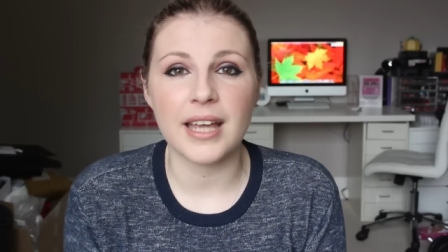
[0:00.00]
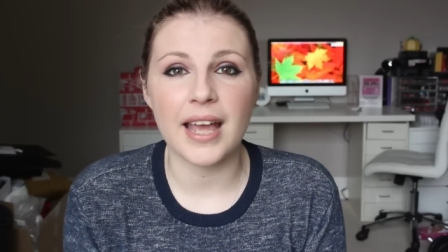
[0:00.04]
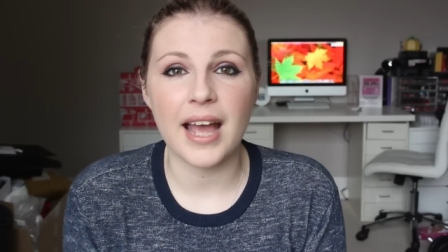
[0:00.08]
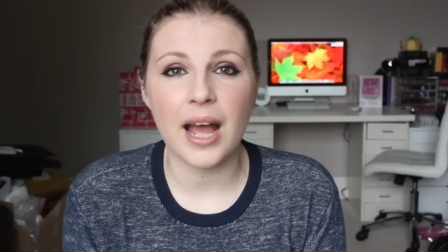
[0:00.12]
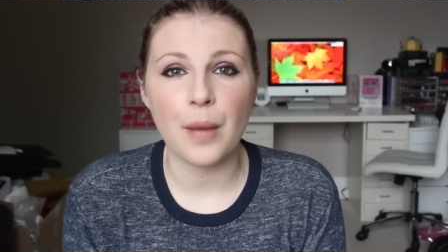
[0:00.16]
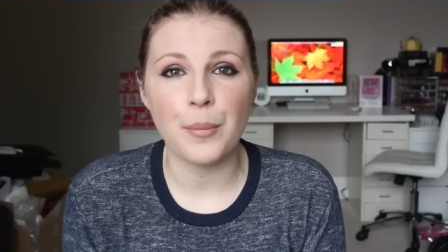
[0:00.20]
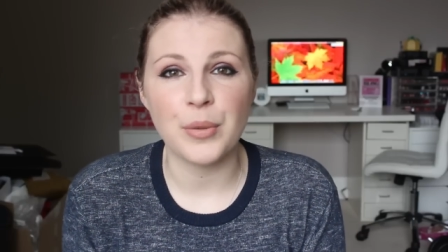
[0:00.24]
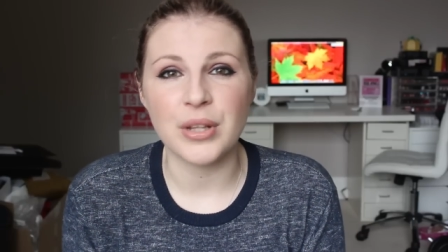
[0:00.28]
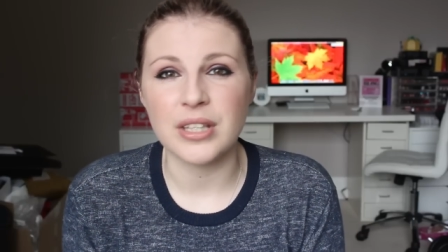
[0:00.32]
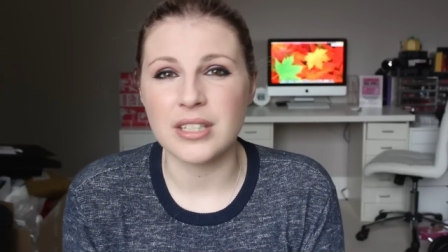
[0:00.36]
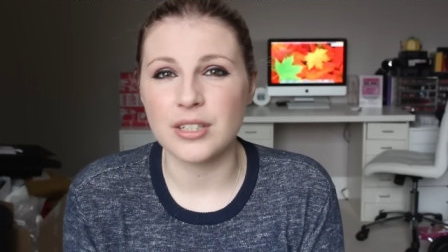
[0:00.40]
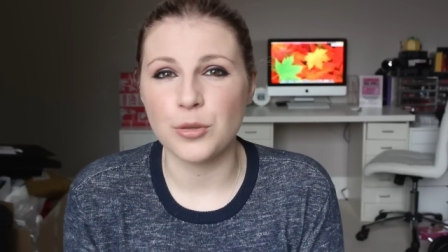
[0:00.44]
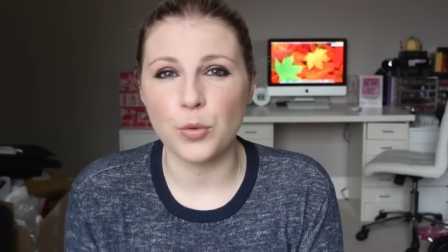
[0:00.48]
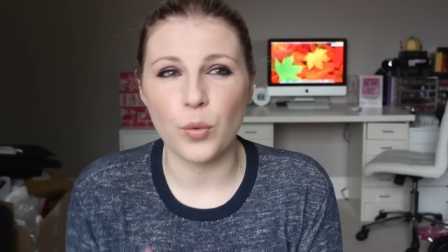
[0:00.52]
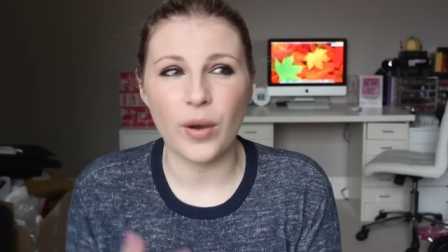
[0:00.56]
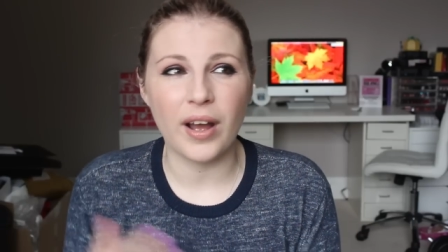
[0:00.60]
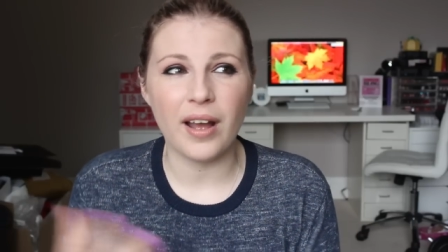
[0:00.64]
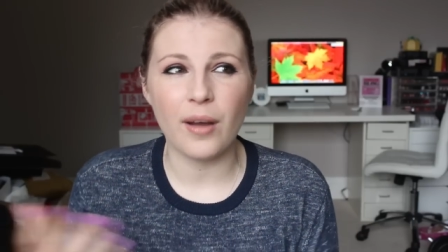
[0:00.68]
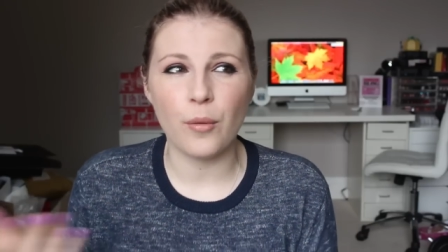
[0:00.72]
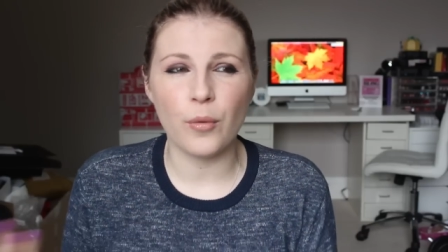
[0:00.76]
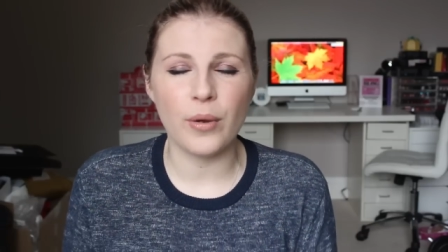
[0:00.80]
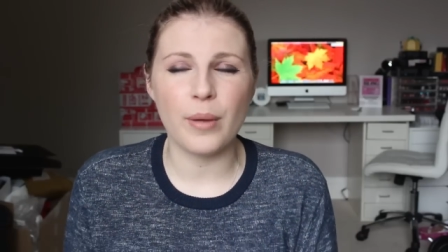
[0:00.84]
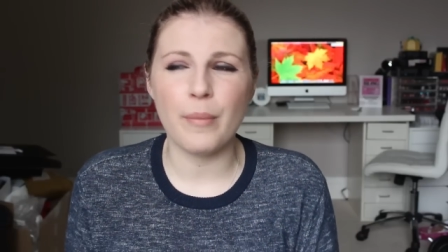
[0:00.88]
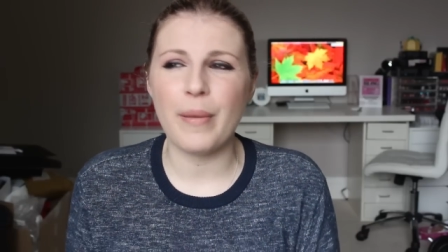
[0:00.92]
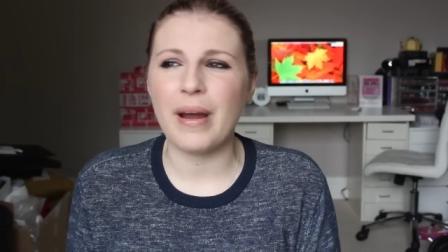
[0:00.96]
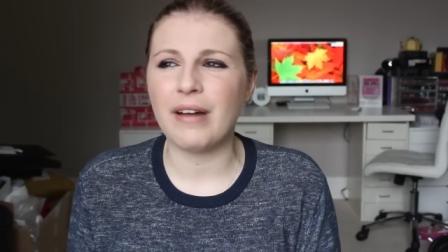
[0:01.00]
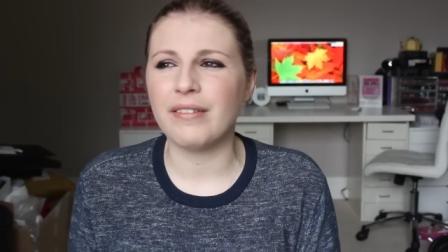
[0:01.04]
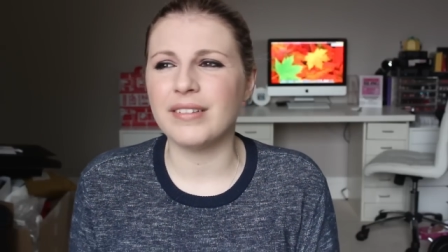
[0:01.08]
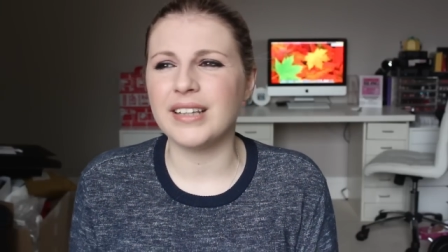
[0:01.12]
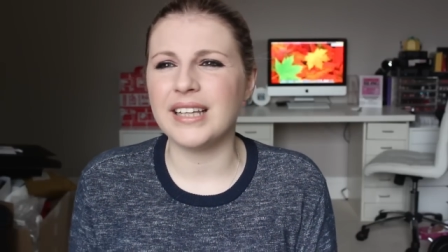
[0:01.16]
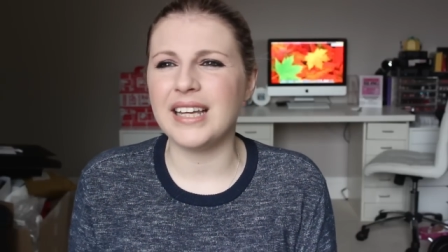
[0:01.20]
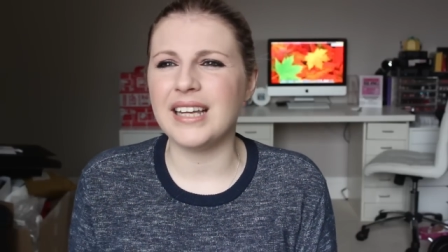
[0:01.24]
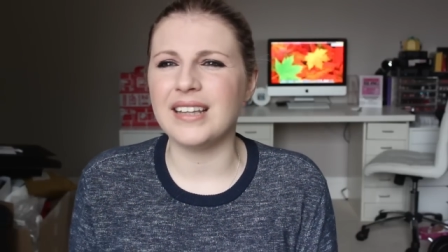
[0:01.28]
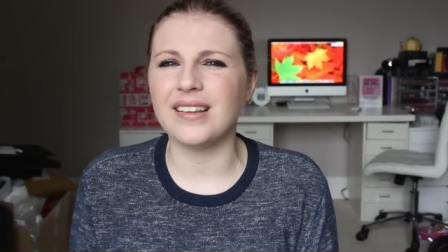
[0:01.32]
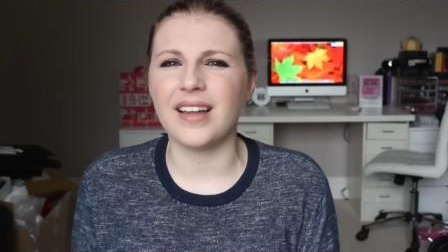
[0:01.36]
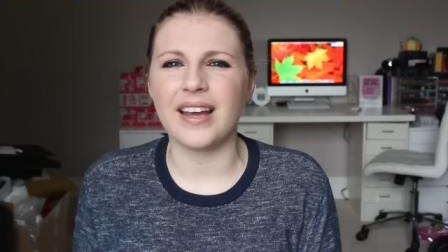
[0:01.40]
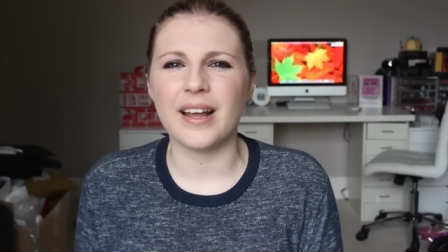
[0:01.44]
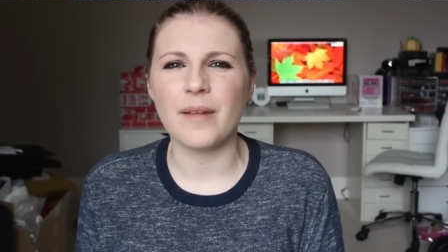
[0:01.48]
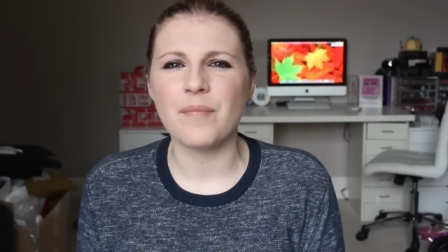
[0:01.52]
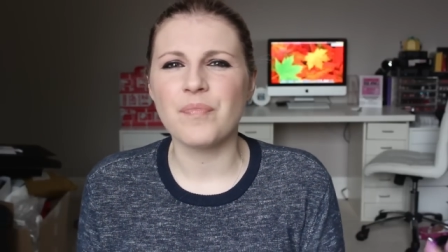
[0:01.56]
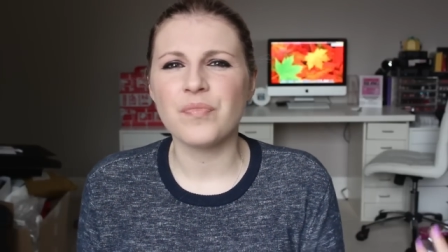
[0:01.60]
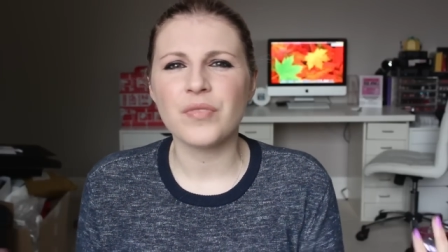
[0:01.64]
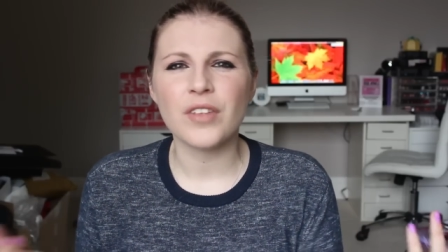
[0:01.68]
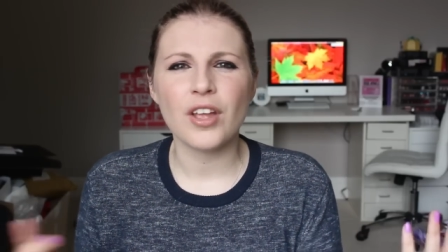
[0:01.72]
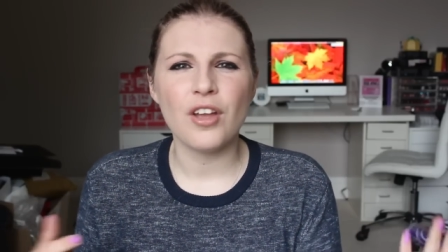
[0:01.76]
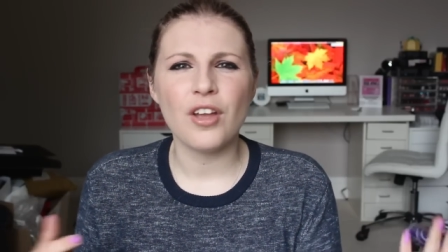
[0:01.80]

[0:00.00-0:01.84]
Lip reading: It happens. We apparently eat like